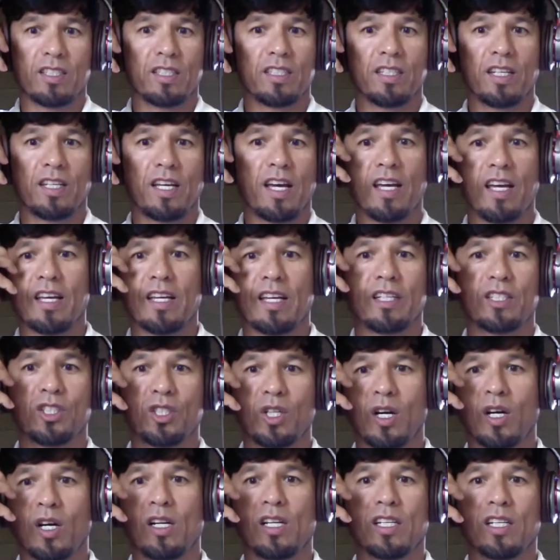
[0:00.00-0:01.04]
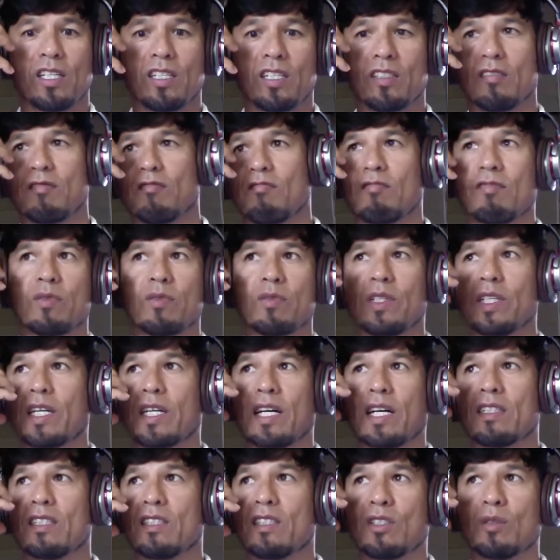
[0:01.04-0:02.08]
hey, Charlie, we
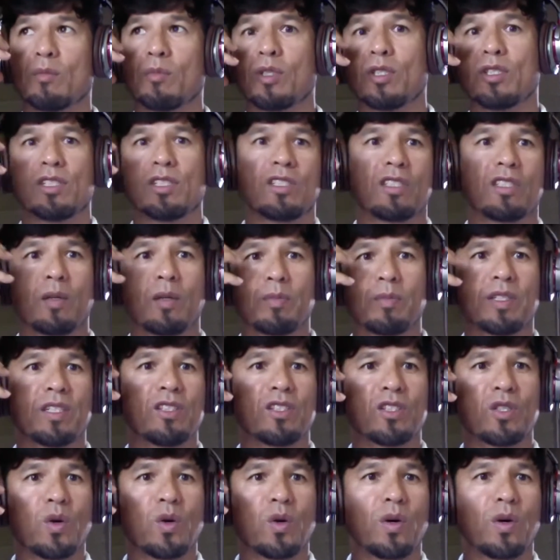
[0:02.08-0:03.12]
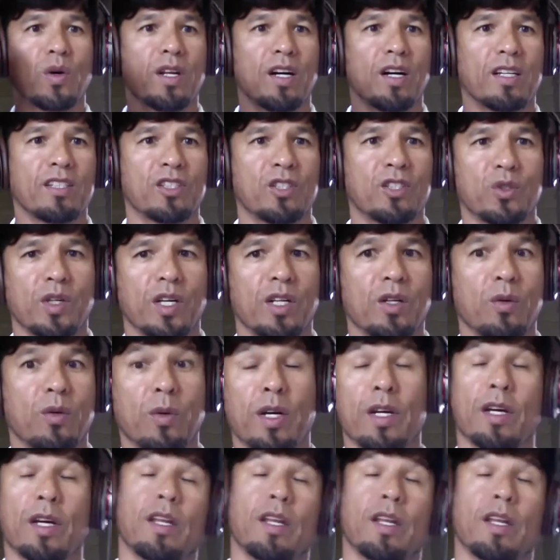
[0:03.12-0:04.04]
got this emergency, something's going on straight away.